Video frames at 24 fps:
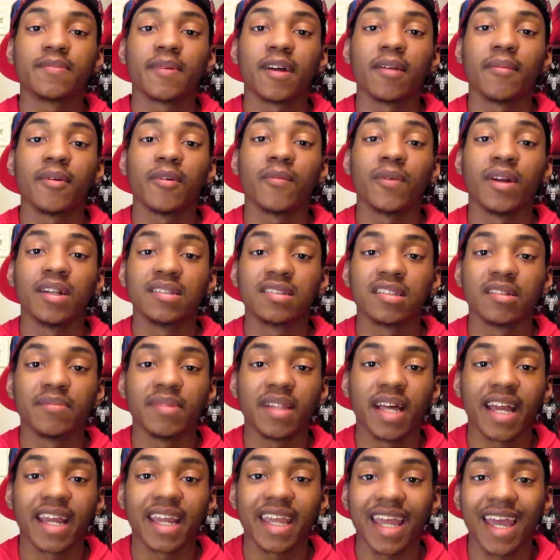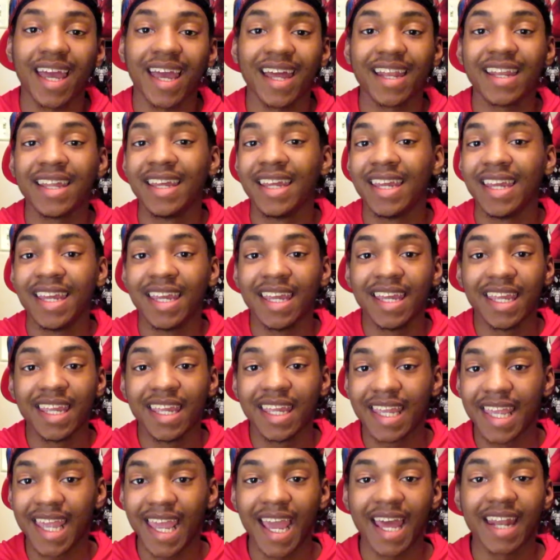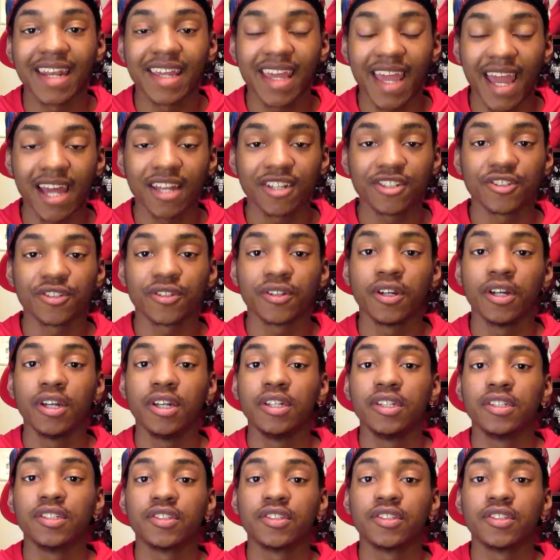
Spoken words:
Spider-Man runs into Black Cat, he can't catch her.